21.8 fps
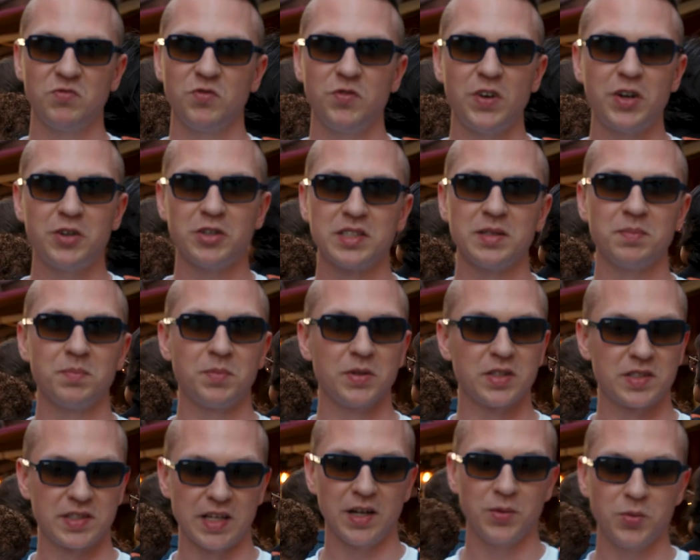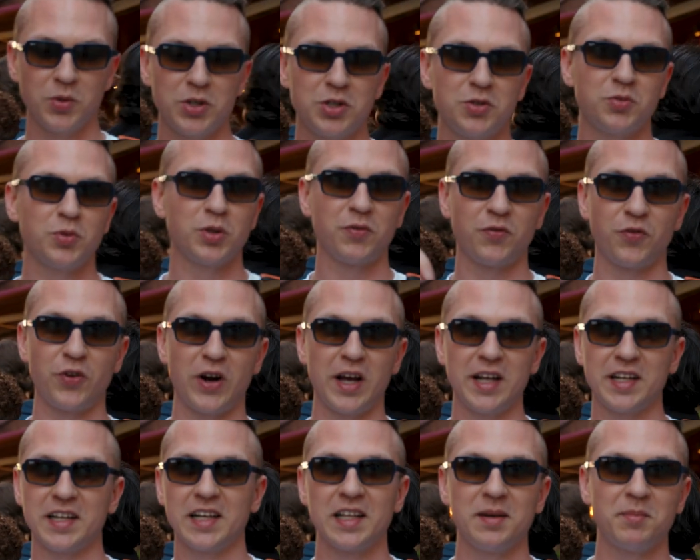very simple sandwich with
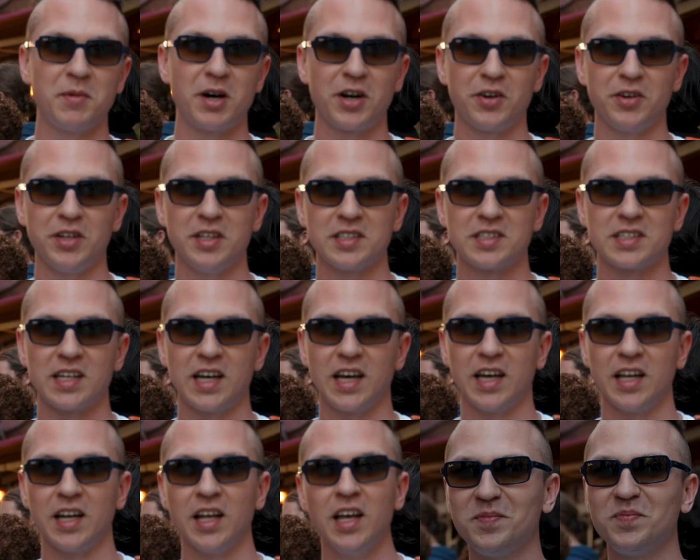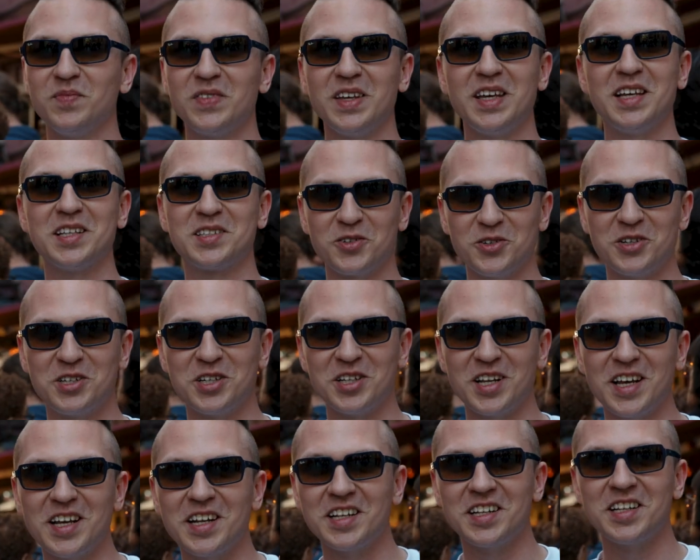fried calamari inside. It's
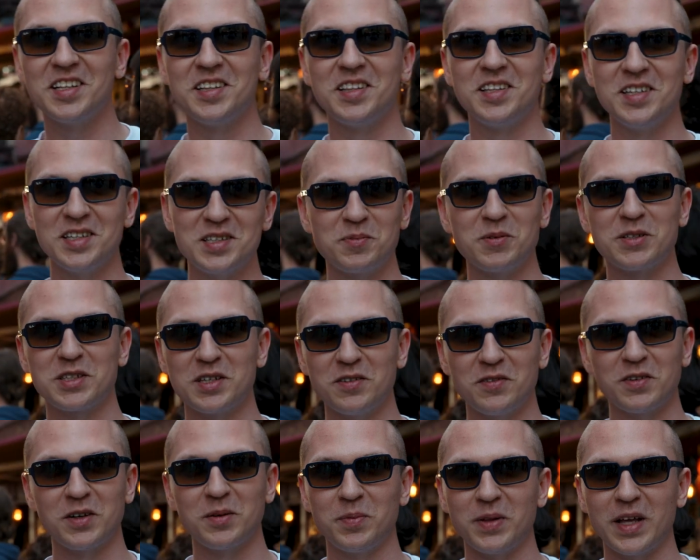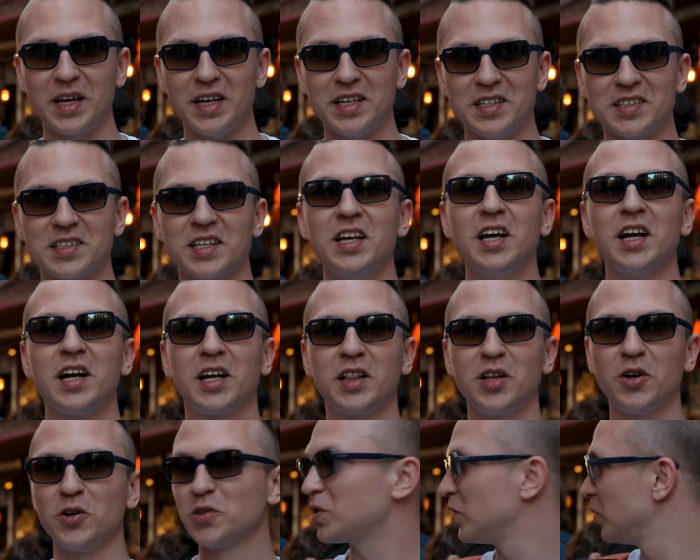originated in this specific place,
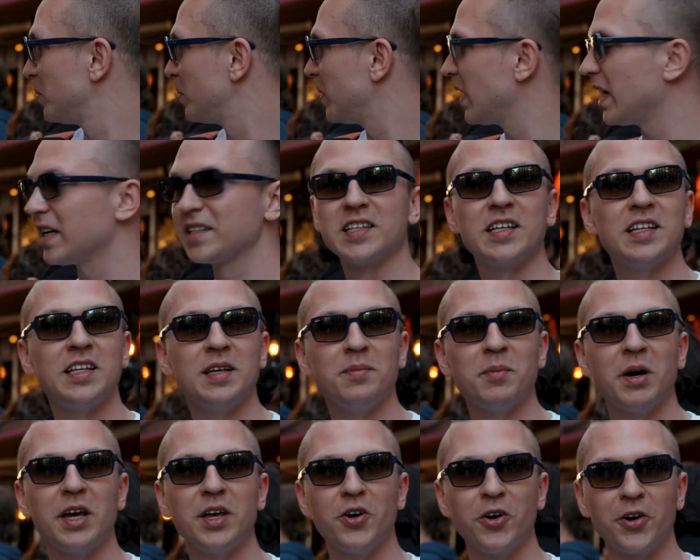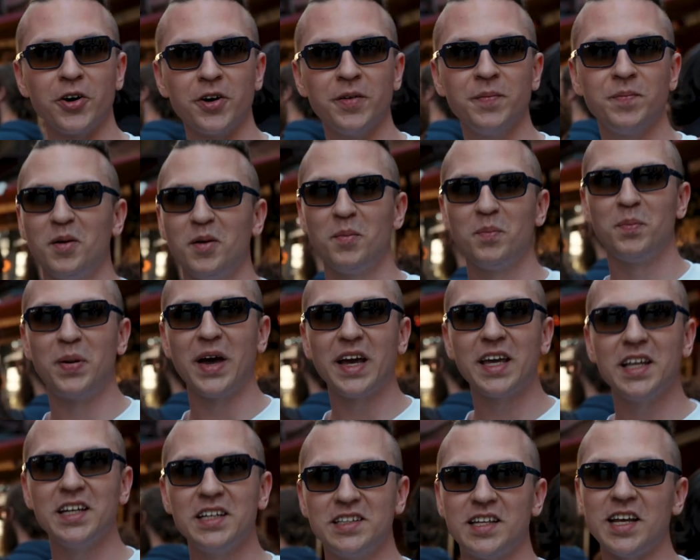close to Plaza de Mayor. Back
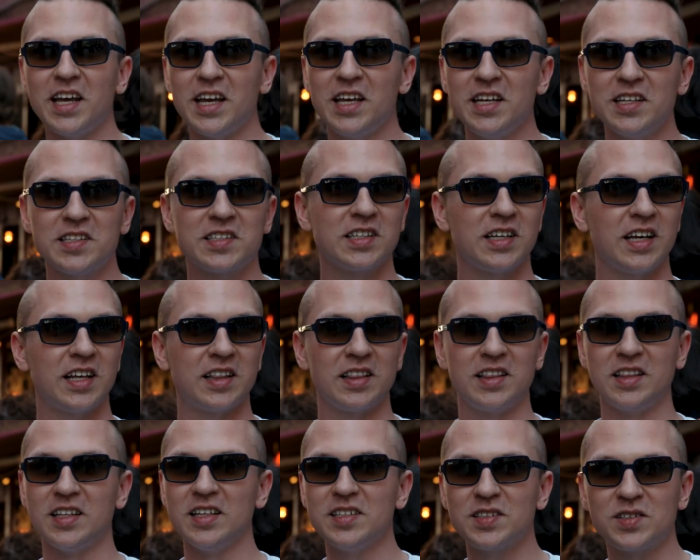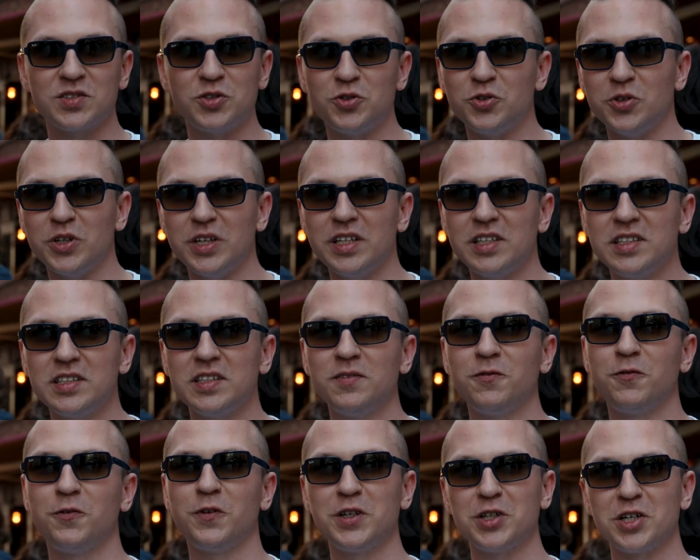in the days, at this street,
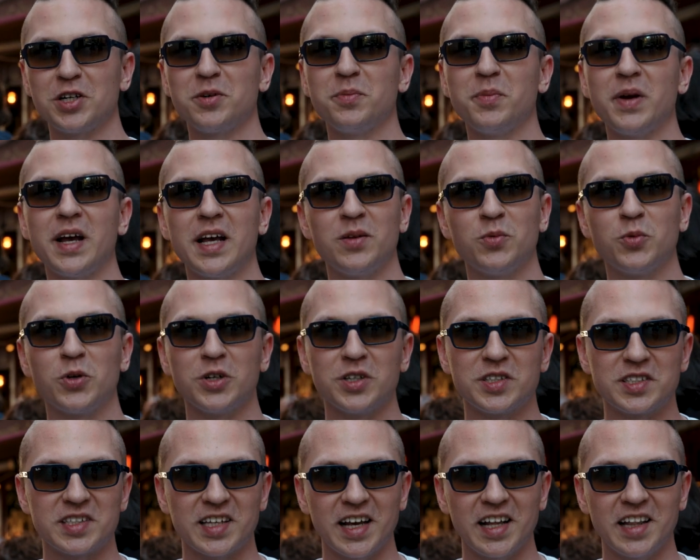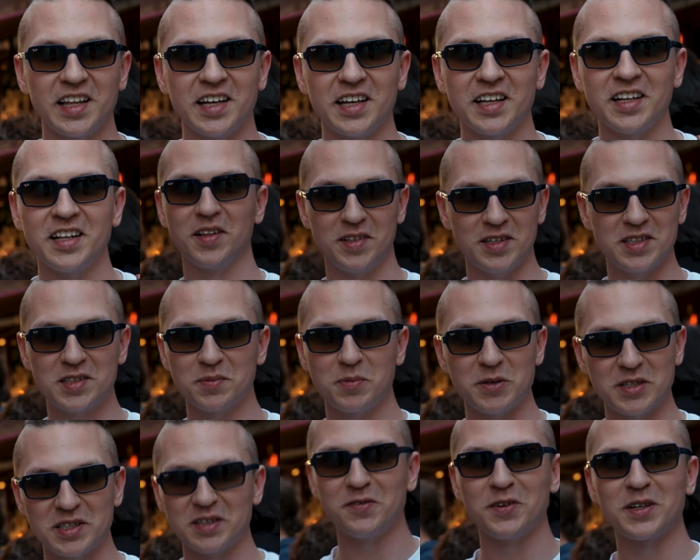fishermen were selling this
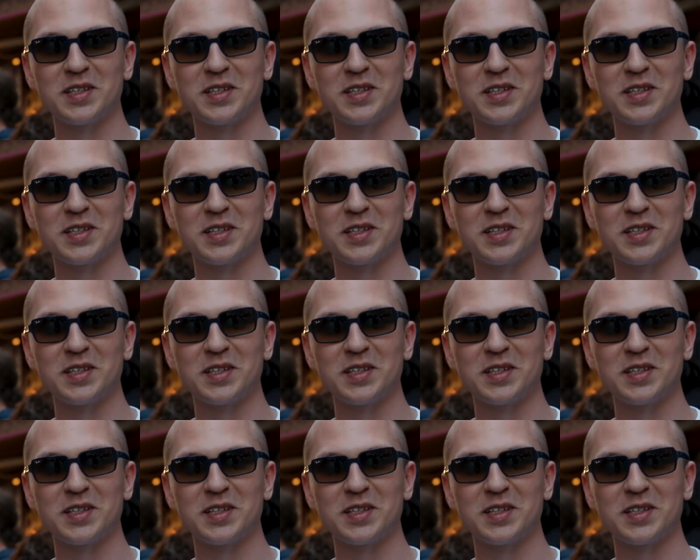specific